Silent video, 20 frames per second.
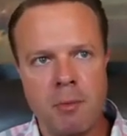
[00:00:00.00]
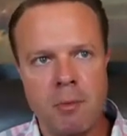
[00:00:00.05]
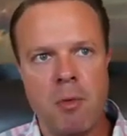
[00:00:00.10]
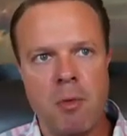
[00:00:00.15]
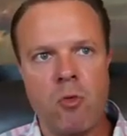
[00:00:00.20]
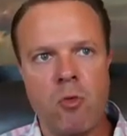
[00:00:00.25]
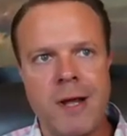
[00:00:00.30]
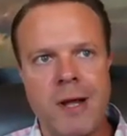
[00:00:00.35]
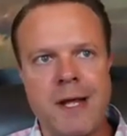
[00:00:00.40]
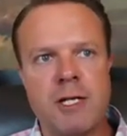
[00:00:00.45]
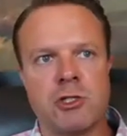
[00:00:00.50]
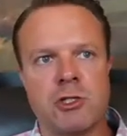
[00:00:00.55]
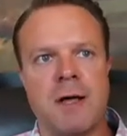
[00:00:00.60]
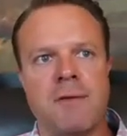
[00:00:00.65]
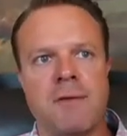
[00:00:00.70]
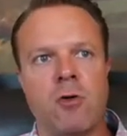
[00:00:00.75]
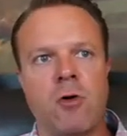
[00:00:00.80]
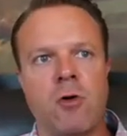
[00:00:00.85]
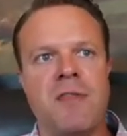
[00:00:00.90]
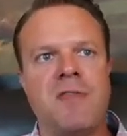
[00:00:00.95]
who
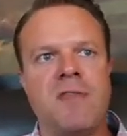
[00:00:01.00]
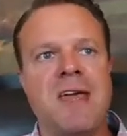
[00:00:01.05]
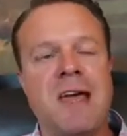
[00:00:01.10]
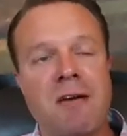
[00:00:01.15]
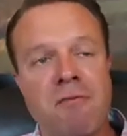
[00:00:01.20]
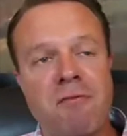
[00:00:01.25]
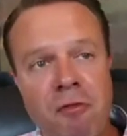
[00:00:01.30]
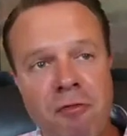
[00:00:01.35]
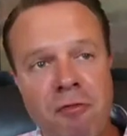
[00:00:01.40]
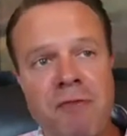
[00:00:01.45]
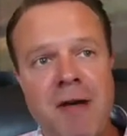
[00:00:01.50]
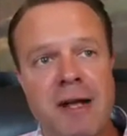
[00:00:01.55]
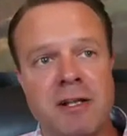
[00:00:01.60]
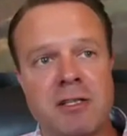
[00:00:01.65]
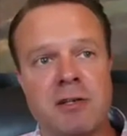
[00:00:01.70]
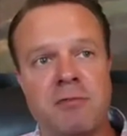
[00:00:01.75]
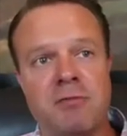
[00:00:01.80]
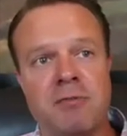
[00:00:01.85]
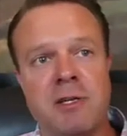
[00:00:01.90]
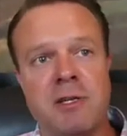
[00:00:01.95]
work at the minimum
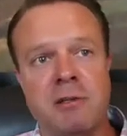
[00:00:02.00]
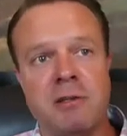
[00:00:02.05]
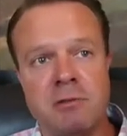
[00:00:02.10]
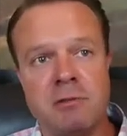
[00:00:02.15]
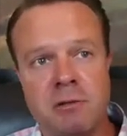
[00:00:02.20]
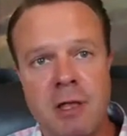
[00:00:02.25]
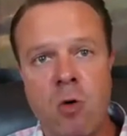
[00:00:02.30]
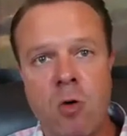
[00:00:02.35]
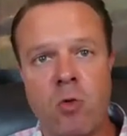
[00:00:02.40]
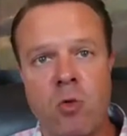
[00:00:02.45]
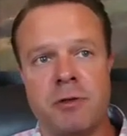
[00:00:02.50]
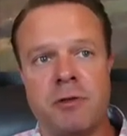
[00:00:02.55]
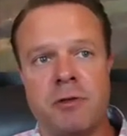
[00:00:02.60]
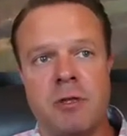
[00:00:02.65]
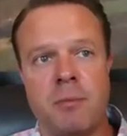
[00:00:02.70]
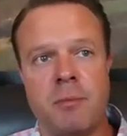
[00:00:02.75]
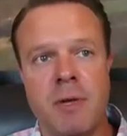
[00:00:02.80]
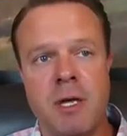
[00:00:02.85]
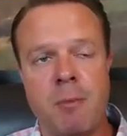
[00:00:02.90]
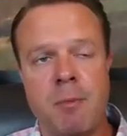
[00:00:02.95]
wage level, and they have
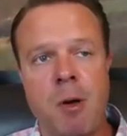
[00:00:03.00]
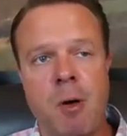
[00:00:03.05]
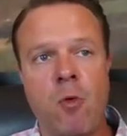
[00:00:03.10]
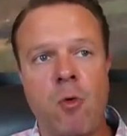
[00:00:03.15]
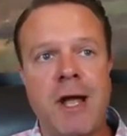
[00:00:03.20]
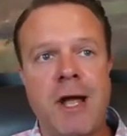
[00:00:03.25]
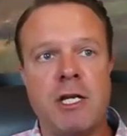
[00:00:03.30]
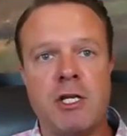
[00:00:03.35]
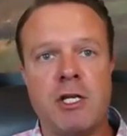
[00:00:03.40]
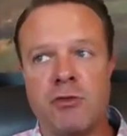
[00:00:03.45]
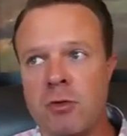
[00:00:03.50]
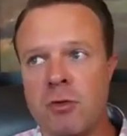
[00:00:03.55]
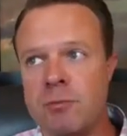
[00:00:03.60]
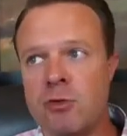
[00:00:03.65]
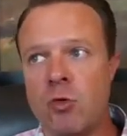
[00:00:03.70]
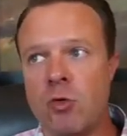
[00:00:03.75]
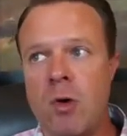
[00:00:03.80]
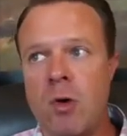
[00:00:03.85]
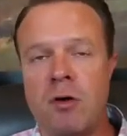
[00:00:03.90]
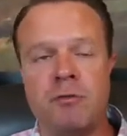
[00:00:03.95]
effectively lowered the
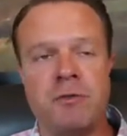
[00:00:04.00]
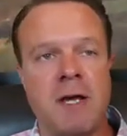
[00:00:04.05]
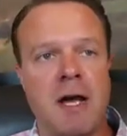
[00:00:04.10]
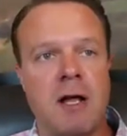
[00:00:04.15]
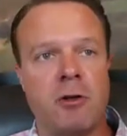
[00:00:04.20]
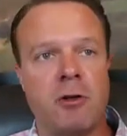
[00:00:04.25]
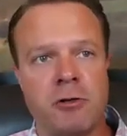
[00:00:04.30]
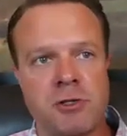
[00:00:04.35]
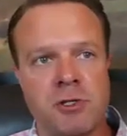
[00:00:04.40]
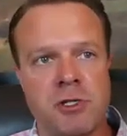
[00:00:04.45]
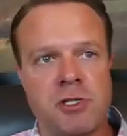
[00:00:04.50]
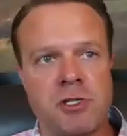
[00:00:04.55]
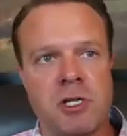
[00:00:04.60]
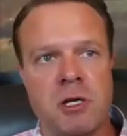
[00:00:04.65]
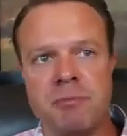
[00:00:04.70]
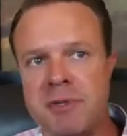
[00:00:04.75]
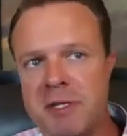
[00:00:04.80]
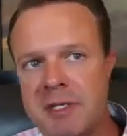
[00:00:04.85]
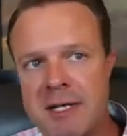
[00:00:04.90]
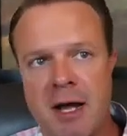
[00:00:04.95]
minimum wage from
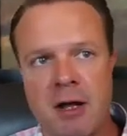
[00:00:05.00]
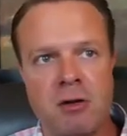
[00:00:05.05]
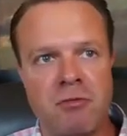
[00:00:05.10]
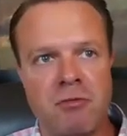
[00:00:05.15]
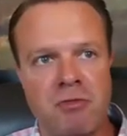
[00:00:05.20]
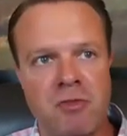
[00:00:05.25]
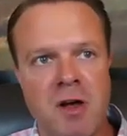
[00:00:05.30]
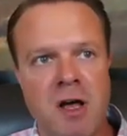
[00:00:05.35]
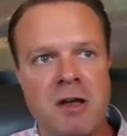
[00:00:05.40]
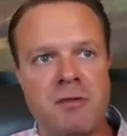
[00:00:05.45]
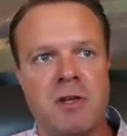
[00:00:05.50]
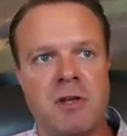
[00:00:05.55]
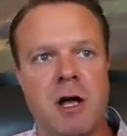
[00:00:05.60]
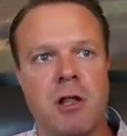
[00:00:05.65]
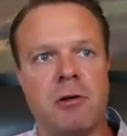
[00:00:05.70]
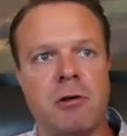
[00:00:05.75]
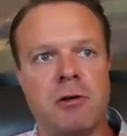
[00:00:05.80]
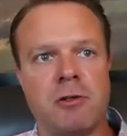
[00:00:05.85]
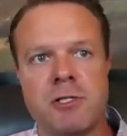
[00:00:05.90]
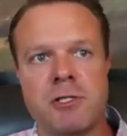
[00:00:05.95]
$12 and something down to
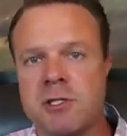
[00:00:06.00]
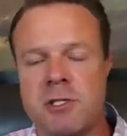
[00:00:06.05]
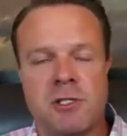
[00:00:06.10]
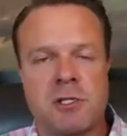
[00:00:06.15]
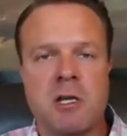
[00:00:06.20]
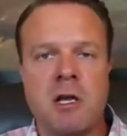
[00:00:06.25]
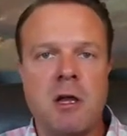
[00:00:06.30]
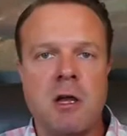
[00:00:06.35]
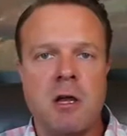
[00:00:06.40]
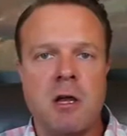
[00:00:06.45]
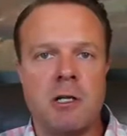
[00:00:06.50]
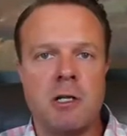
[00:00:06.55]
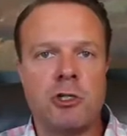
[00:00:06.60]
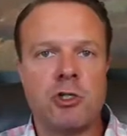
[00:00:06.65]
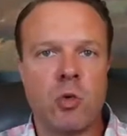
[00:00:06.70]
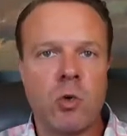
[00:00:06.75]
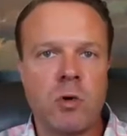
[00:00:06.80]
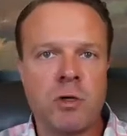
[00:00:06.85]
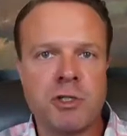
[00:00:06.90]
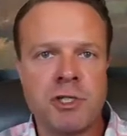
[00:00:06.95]
$5. This is
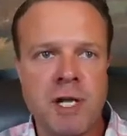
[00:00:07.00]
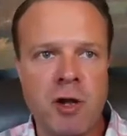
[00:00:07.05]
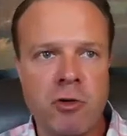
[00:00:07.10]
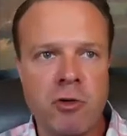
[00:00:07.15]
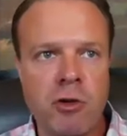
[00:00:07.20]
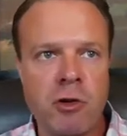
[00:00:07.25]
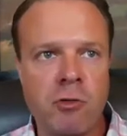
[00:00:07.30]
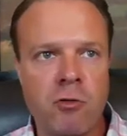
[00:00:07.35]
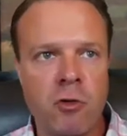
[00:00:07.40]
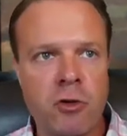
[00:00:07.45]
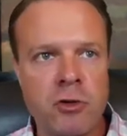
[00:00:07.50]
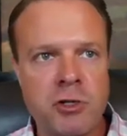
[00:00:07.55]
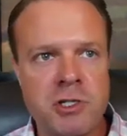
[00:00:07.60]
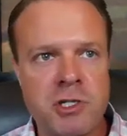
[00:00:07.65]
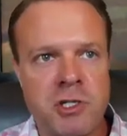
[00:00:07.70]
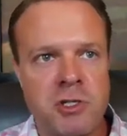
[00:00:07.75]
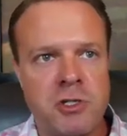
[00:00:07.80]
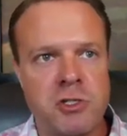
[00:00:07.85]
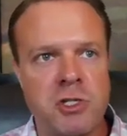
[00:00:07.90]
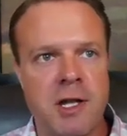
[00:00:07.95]
a Georgetown
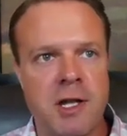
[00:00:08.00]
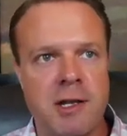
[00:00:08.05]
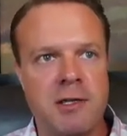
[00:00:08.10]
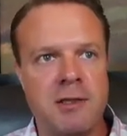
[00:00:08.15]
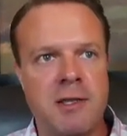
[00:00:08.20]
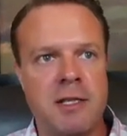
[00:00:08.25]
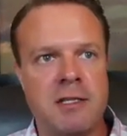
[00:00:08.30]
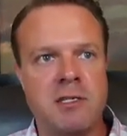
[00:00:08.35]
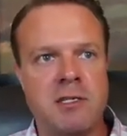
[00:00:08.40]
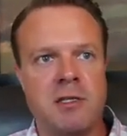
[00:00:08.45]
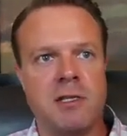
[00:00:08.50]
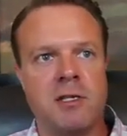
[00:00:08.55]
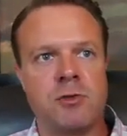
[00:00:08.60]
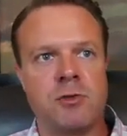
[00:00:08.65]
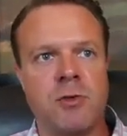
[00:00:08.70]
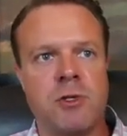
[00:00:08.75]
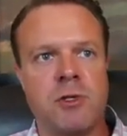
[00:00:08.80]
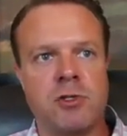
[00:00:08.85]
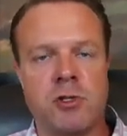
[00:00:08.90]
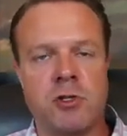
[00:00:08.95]
University study that did
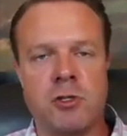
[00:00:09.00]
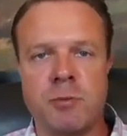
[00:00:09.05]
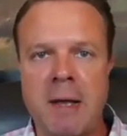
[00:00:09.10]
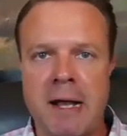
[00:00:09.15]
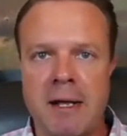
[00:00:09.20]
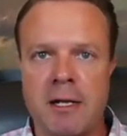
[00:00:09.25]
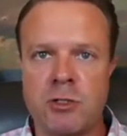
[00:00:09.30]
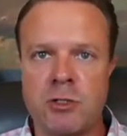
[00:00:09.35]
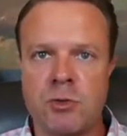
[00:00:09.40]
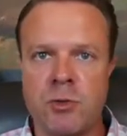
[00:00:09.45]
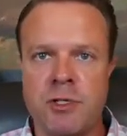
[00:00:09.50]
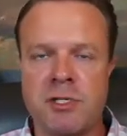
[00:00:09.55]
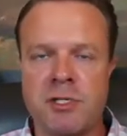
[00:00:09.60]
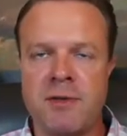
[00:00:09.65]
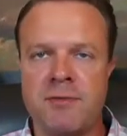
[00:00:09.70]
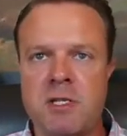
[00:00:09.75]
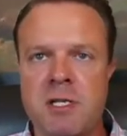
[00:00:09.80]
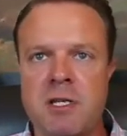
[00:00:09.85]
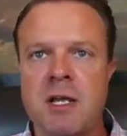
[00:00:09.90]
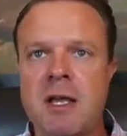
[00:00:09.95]
this research back in
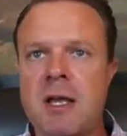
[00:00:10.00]
2017.